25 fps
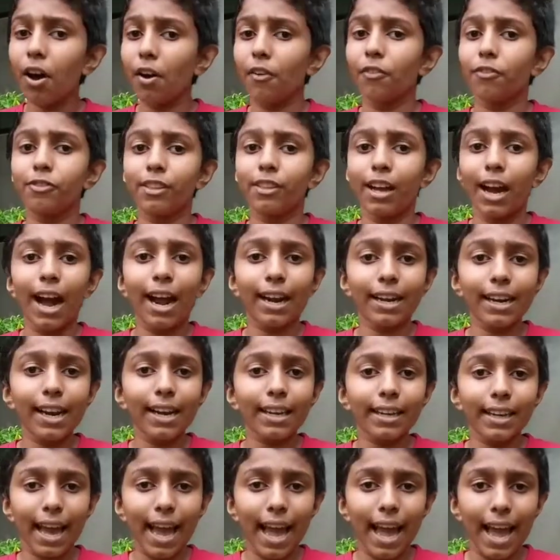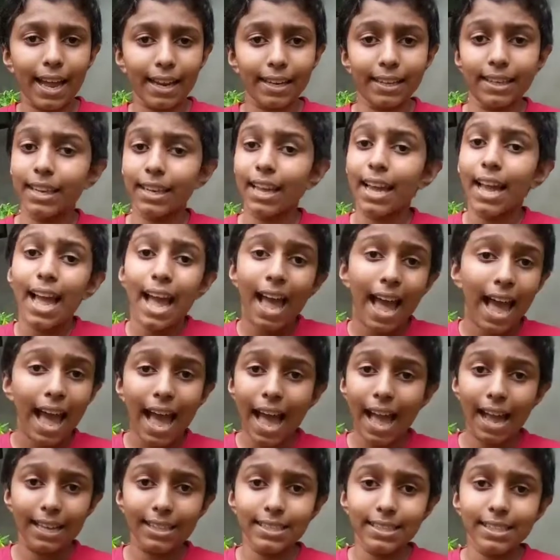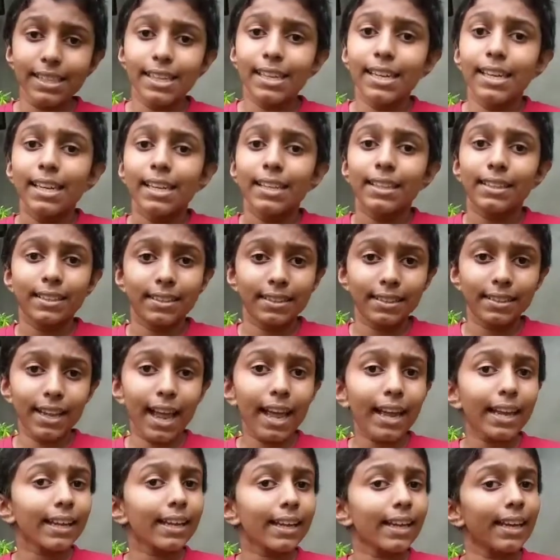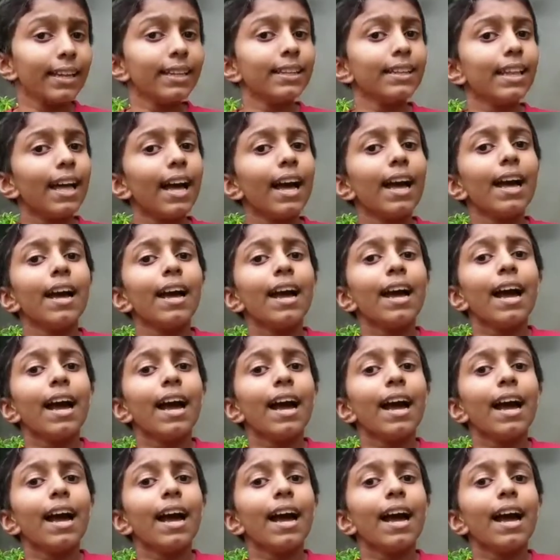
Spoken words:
of the adult ant as like in the